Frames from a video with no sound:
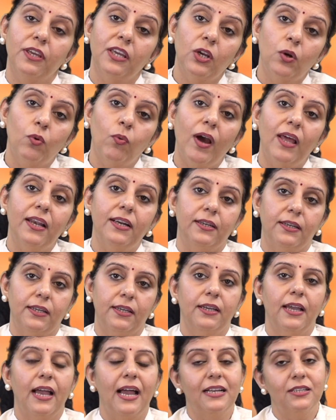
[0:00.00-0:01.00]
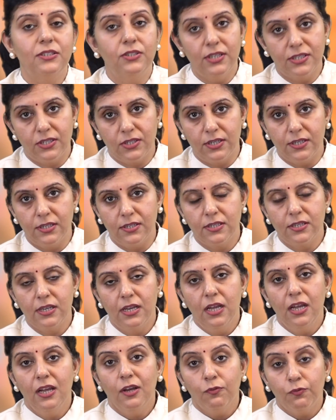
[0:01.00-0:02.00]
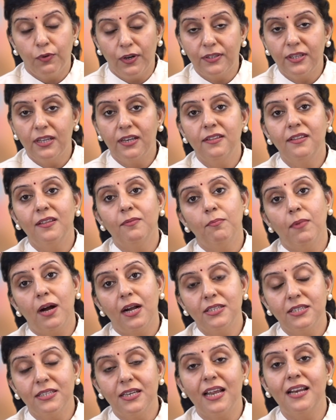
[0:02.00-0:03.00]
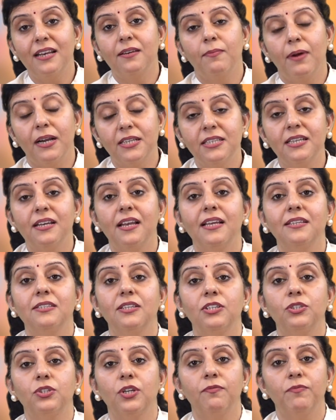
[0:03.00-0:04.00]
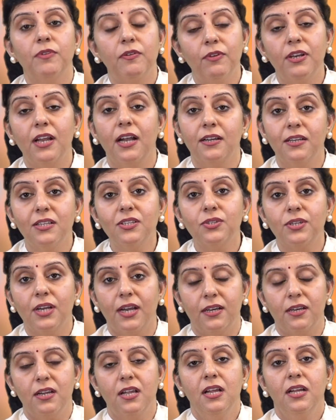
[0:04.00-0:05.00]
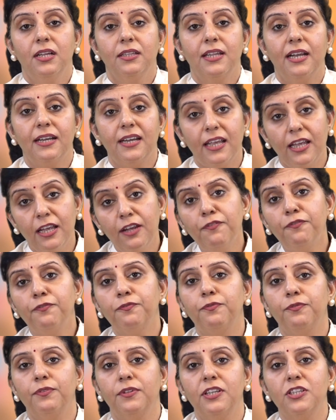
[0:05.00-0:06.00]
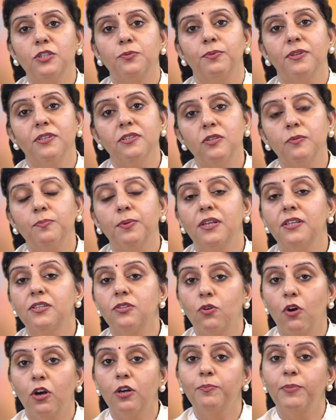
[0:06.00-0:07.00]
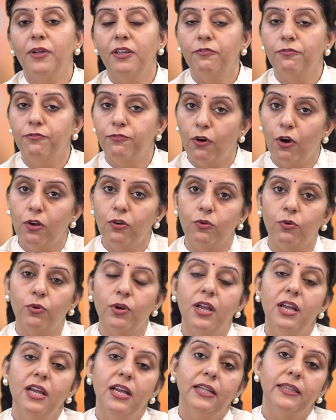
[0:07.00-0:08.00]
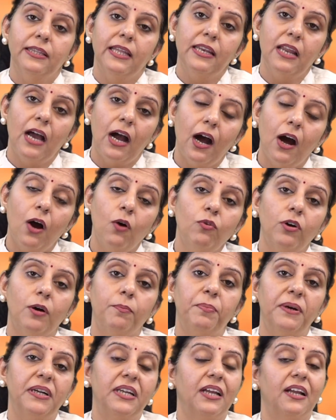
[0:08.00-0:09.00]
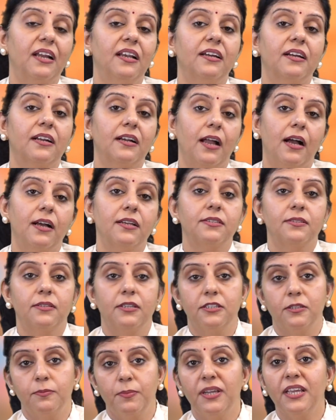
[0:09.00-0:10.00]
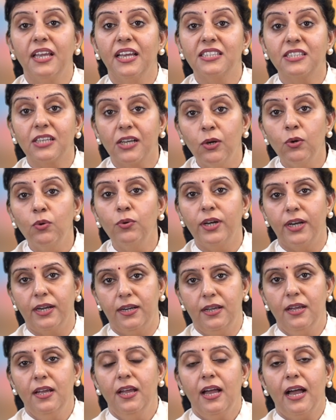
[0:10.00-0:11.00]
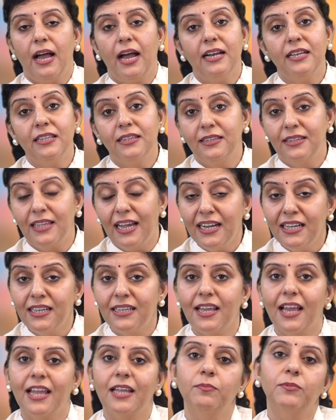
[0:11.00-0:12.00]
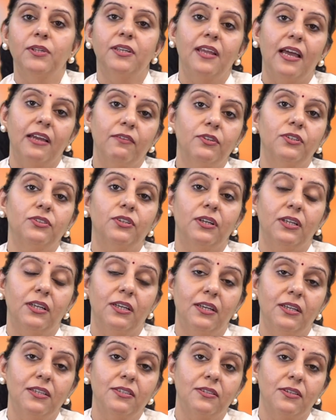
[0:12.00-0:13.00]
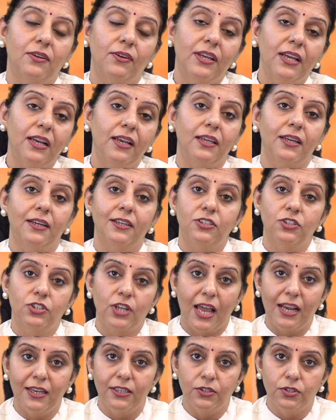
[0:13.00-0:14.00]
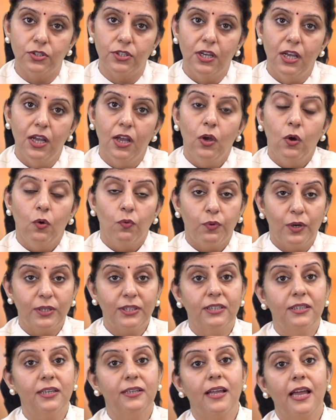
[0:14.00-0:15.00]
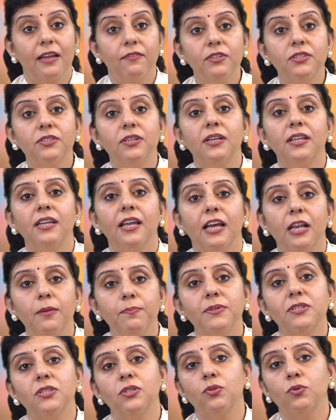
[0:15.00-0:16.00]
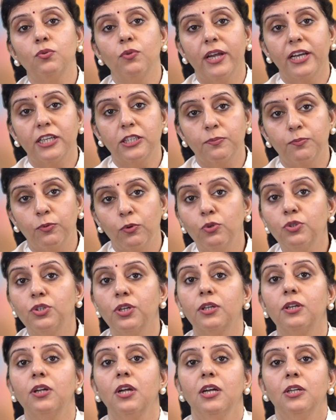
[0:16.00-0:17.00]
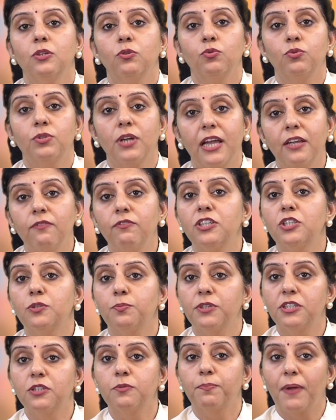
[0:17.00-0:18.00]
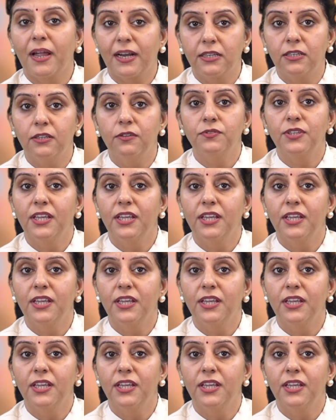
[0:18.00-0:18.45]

equality and justice. Further, in the marginalization, we will understand that if this principle is not being followed, then how a particular class is being excluded, and that time the diversity is really a challenge. Further, the diversity helps us to exposure to diverse perspectives